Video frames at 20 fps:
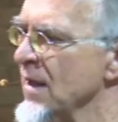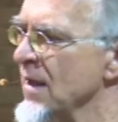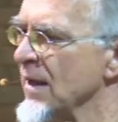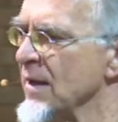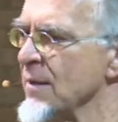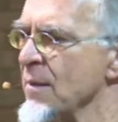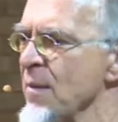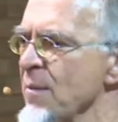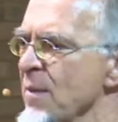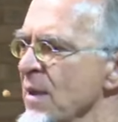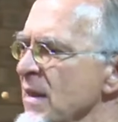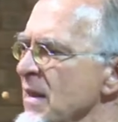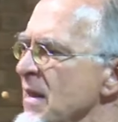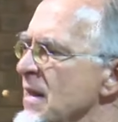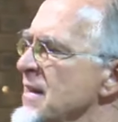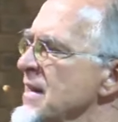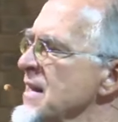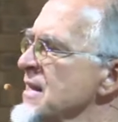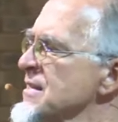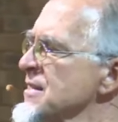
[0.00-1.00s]
Remember,
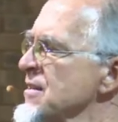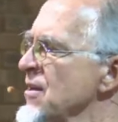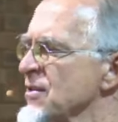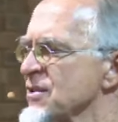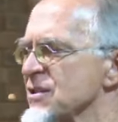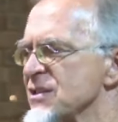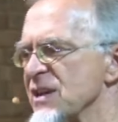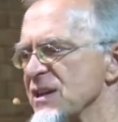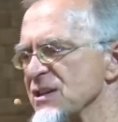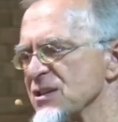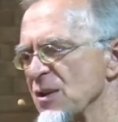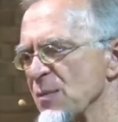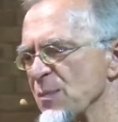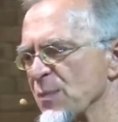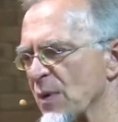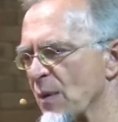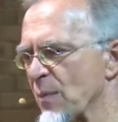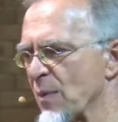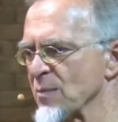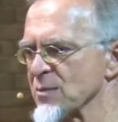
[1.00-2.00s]
there's not sexual
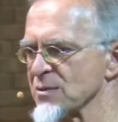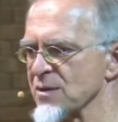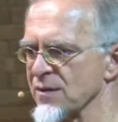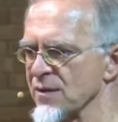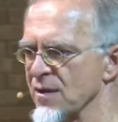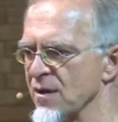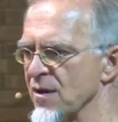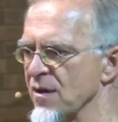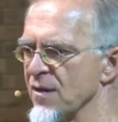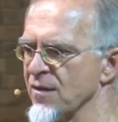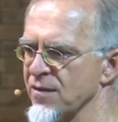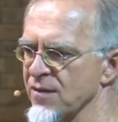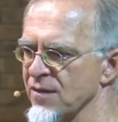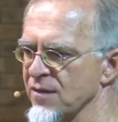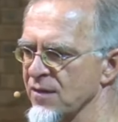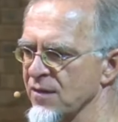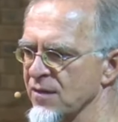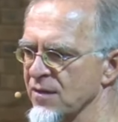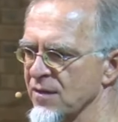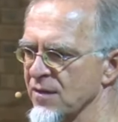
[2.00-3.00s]
problems on the earth.
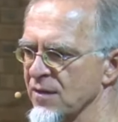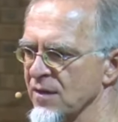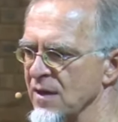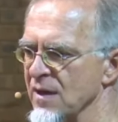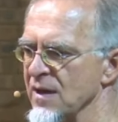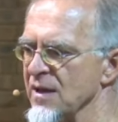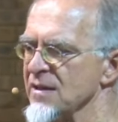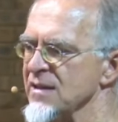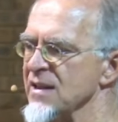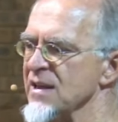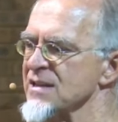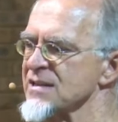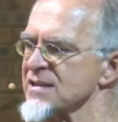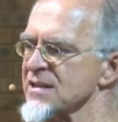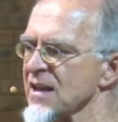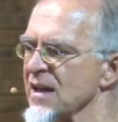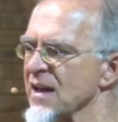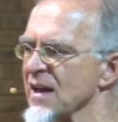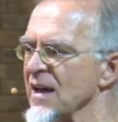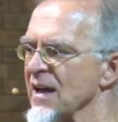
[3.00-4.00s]
There's
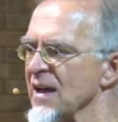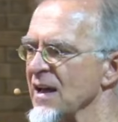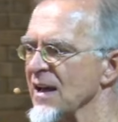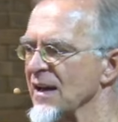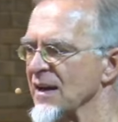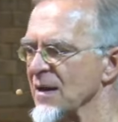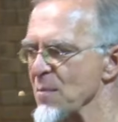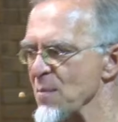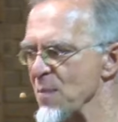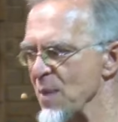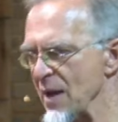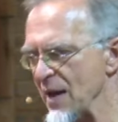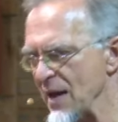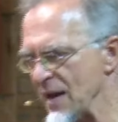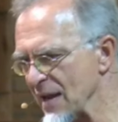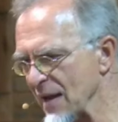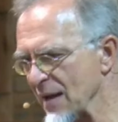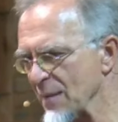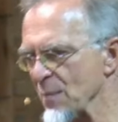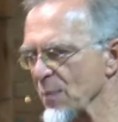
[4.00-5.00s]

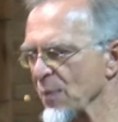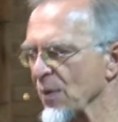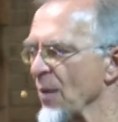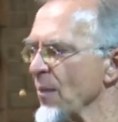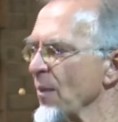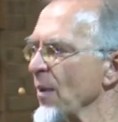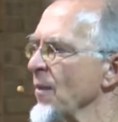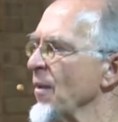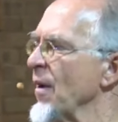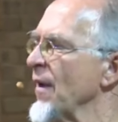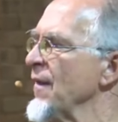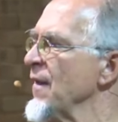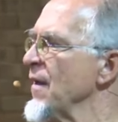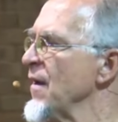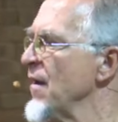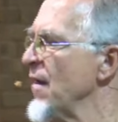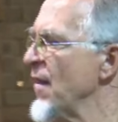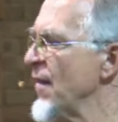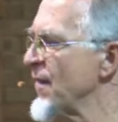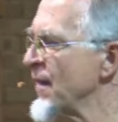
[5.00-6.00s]
rebellion problem on the
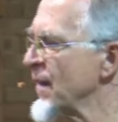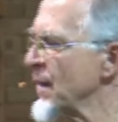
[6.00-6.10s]
earth.